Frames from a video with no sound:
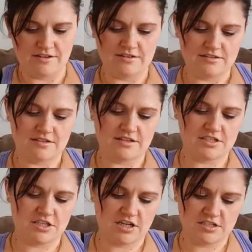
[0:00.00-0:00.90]
It's got the
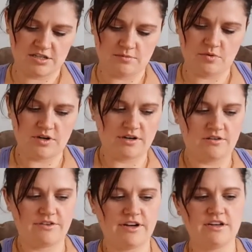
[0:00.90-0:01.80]
charging port
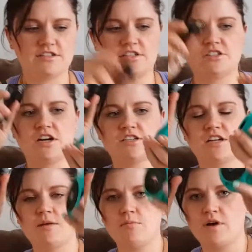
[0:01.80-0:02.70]
over here, so you charge it
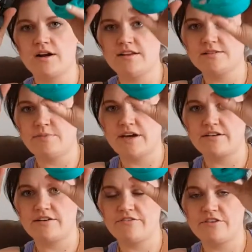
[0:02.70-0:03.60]
up, wireless,
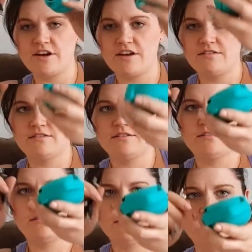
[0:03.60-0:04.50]
battery free.
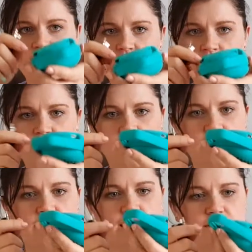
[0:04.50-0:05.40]

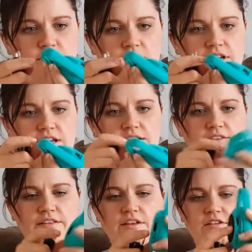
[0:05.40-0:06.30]
That's really neat. And
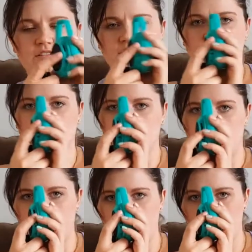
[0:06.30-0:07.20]
then here's your
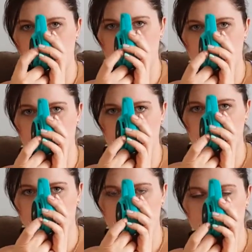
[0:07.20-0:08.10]
F M radio
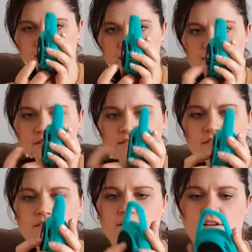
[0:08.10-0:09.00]
tuner on the side.
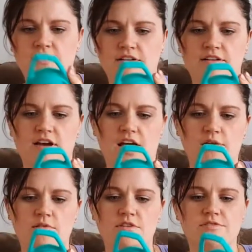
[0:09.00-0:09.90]

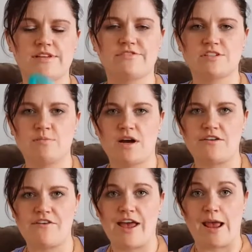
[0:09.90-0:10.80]
I will use it for
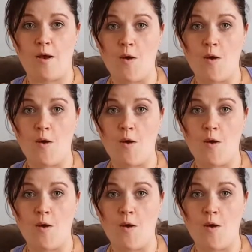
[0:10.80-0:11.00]
Spotify.